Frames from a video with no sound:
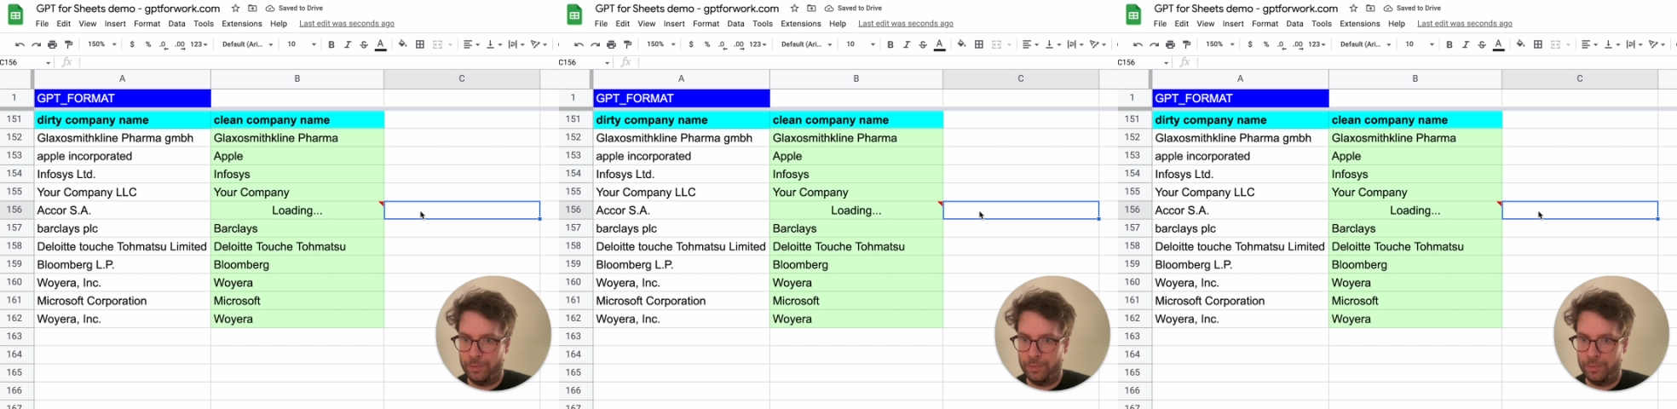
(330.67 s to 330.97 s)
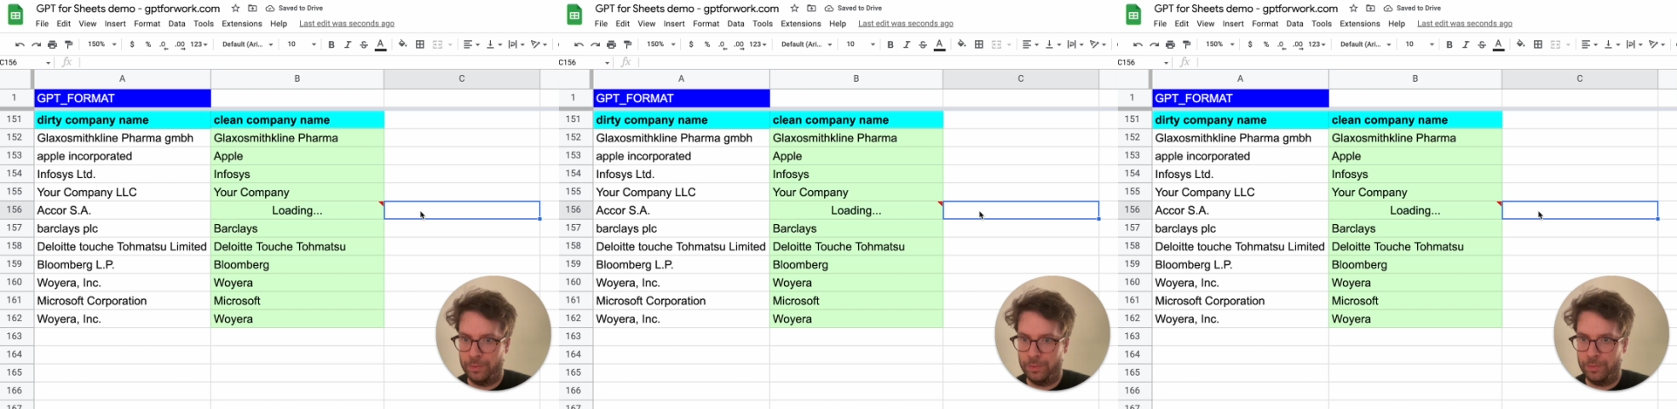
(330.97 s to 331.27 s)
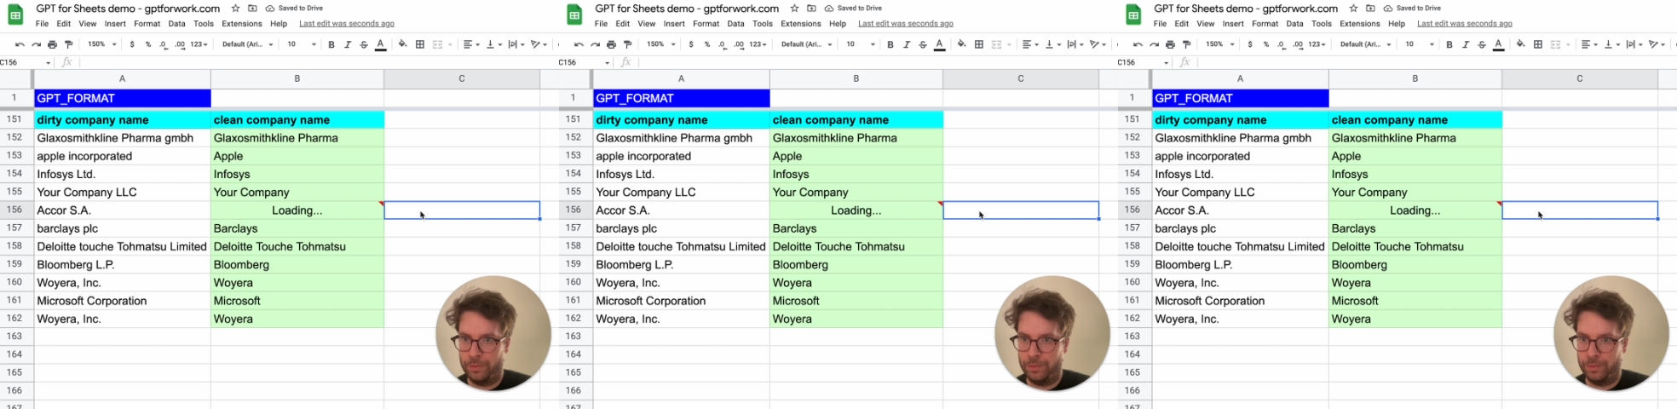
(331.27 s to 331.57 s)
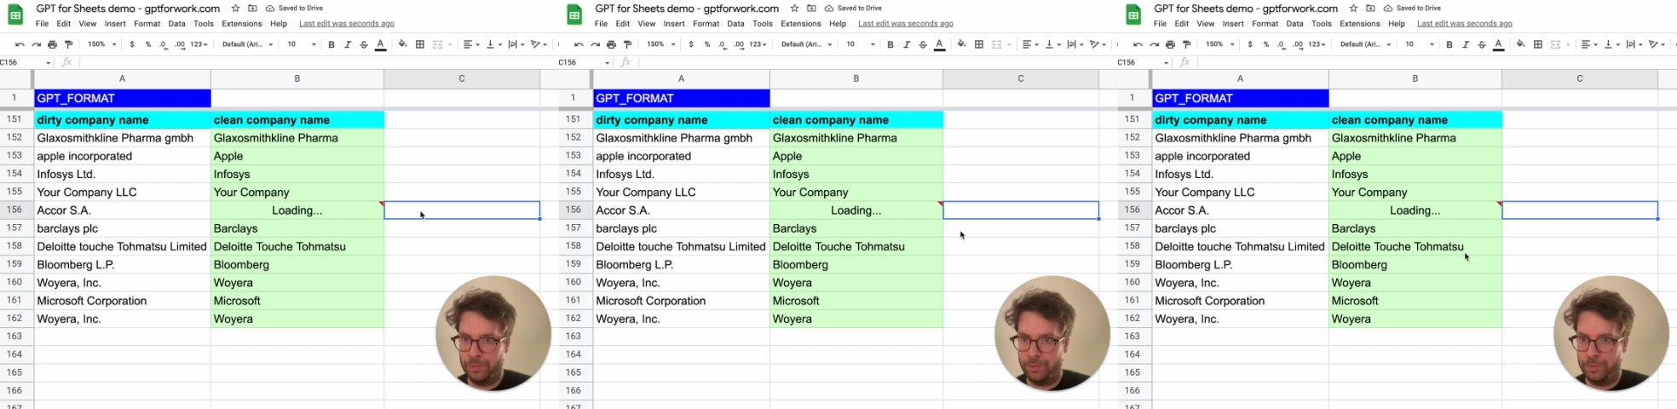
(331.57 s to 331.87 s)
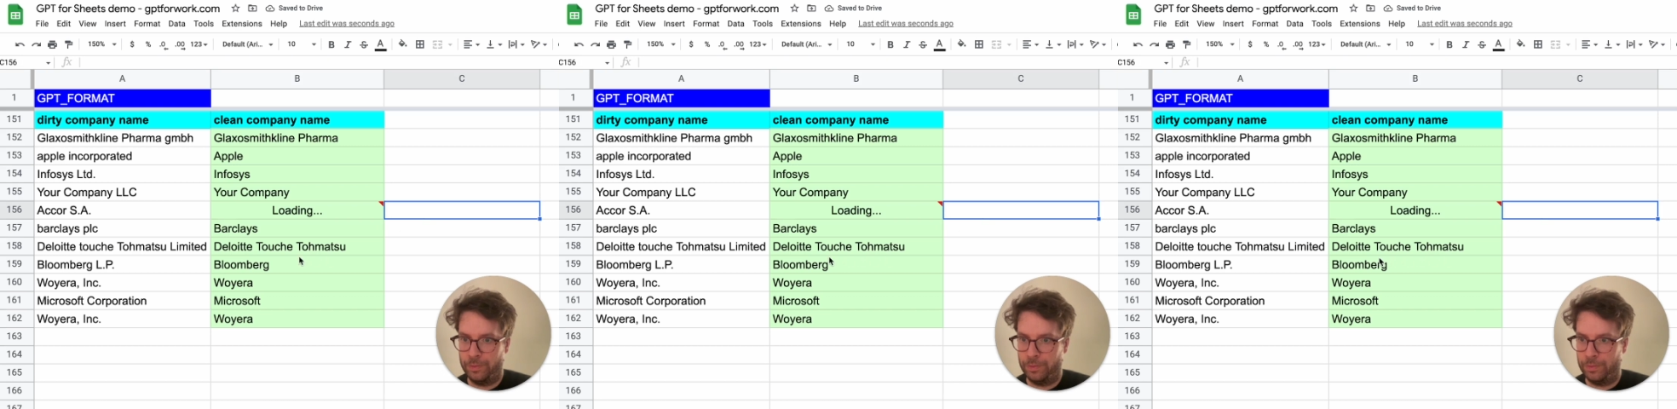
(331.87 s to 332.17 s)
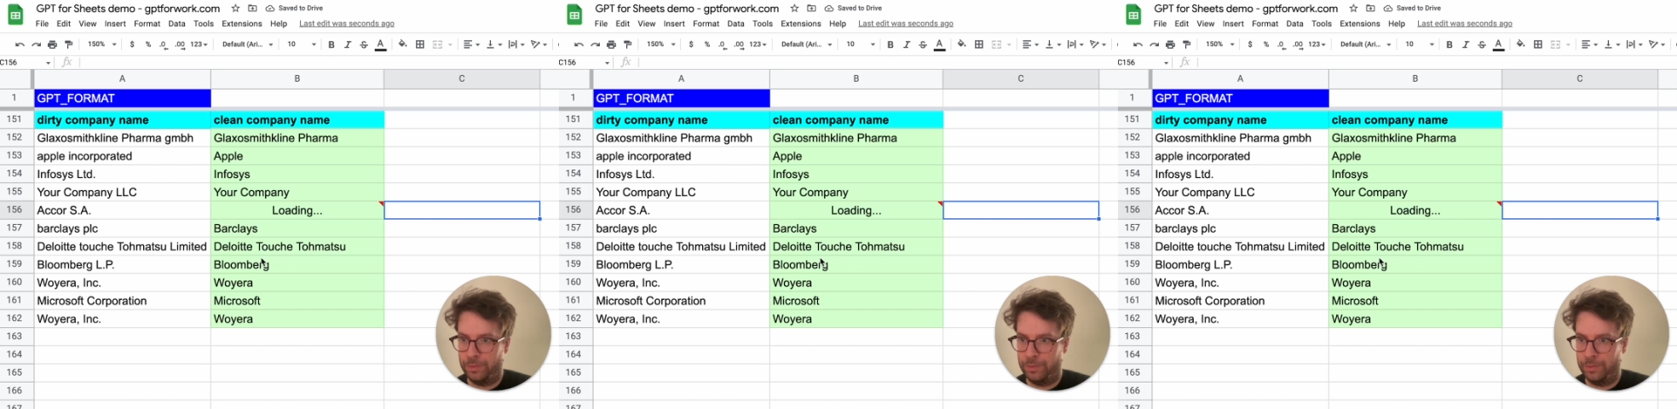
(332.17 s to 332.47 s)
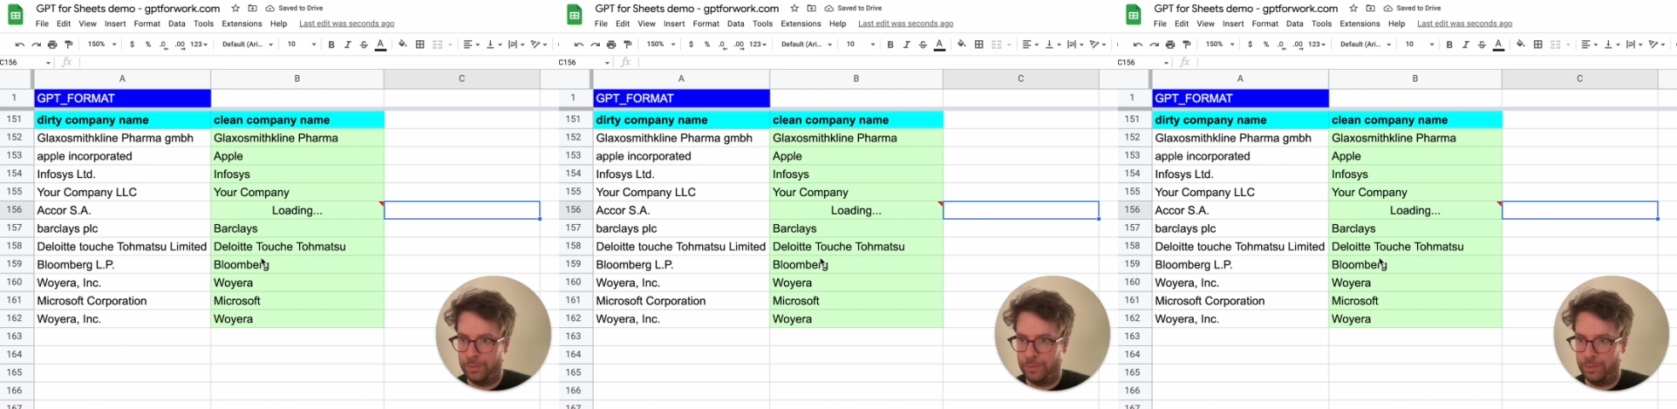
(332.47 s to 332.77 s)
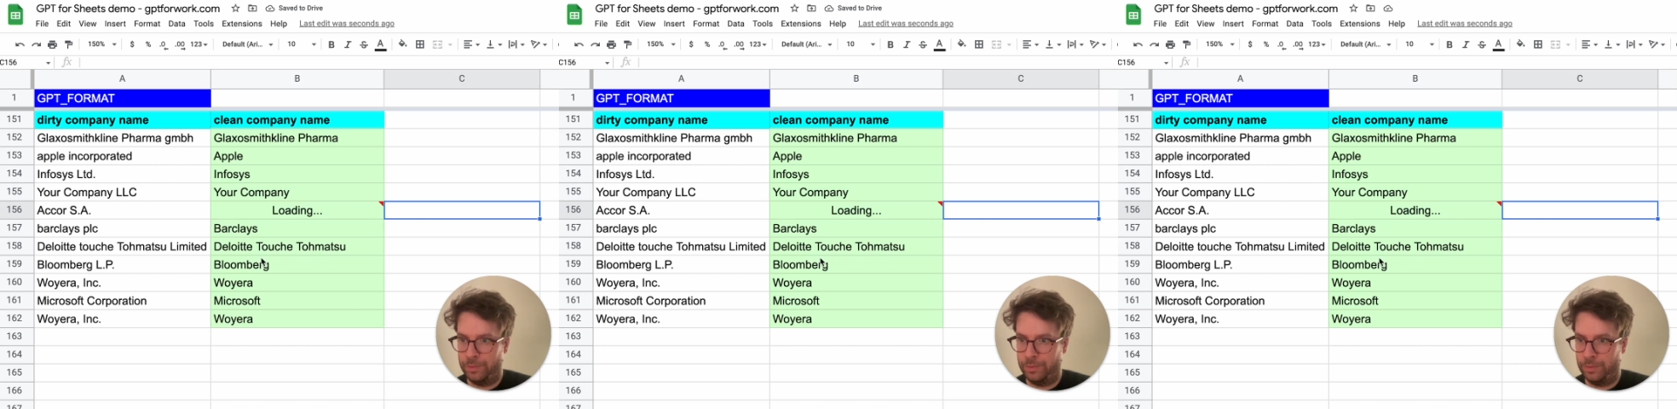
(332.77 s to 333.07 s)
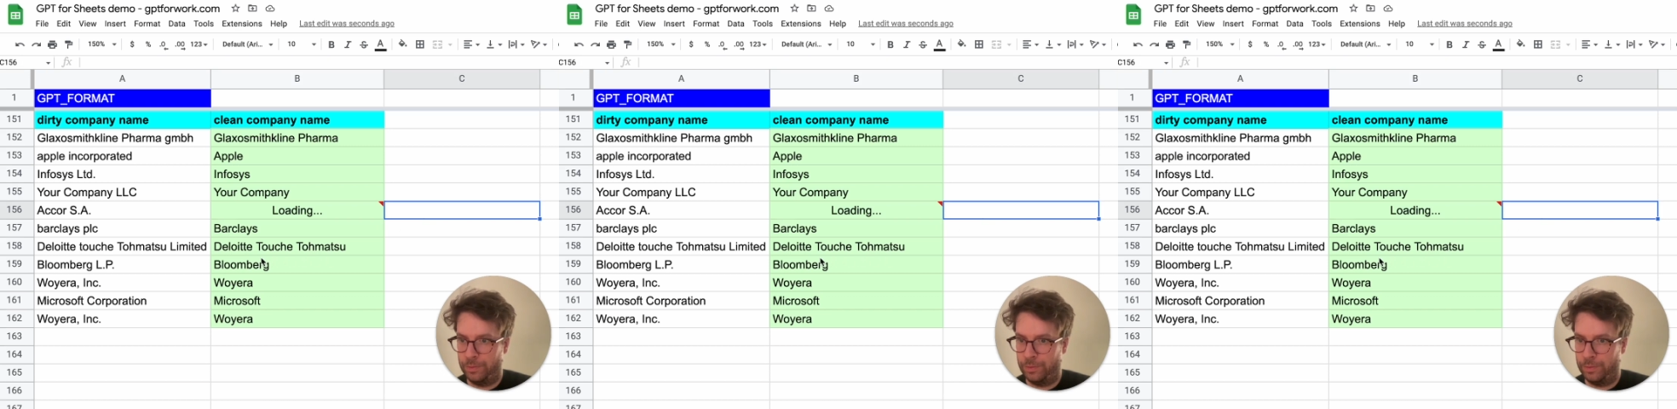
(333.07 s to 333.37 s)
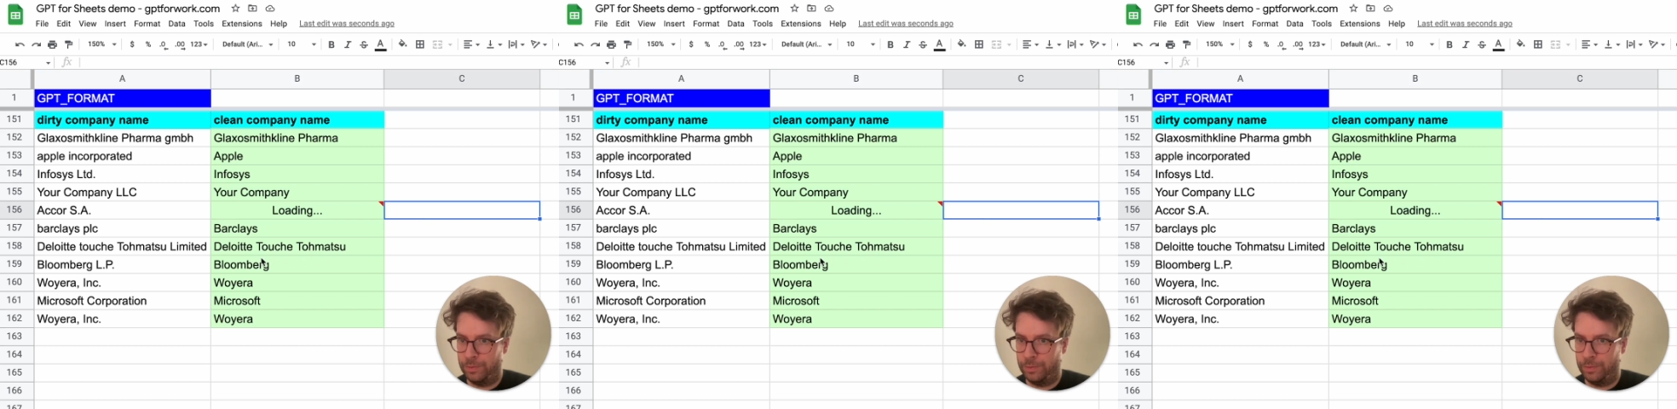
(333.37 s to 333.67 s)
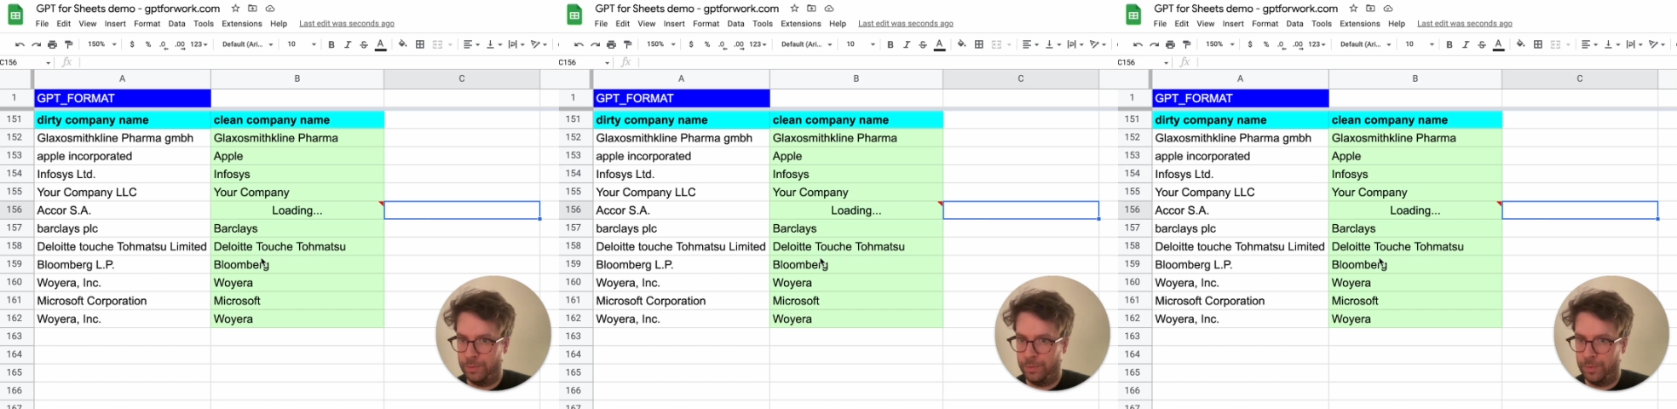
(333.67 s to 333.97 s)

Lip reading: (no one is talking)